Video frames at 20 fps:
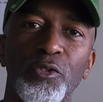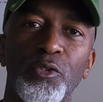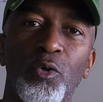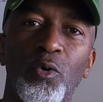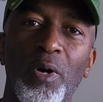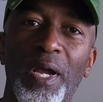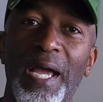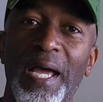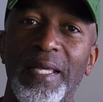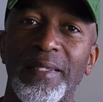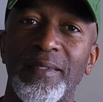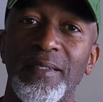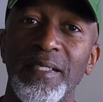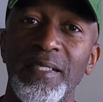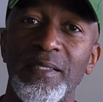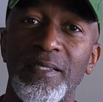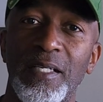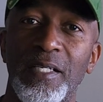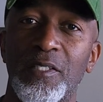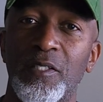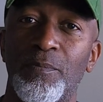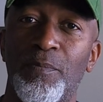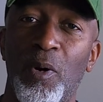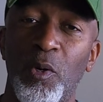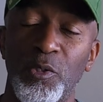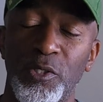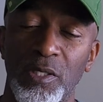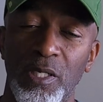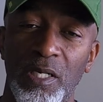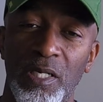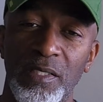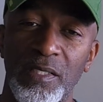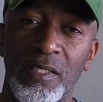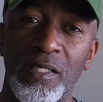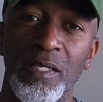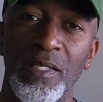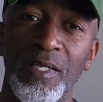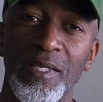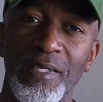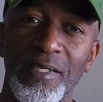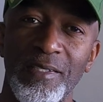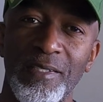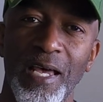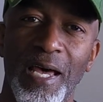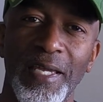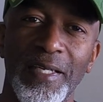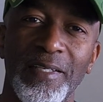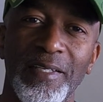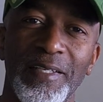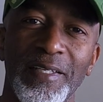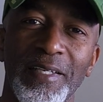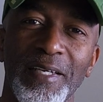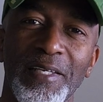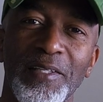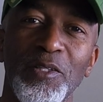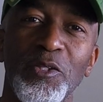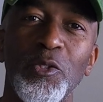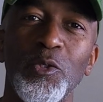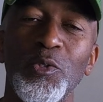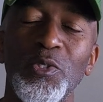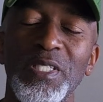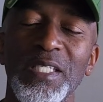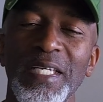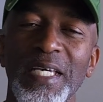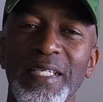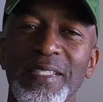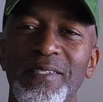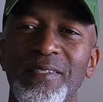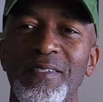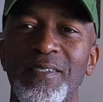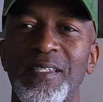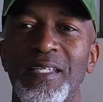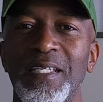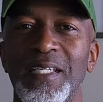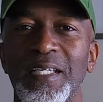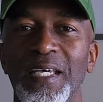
tour athletes as opposed to us cycling enthusiasts.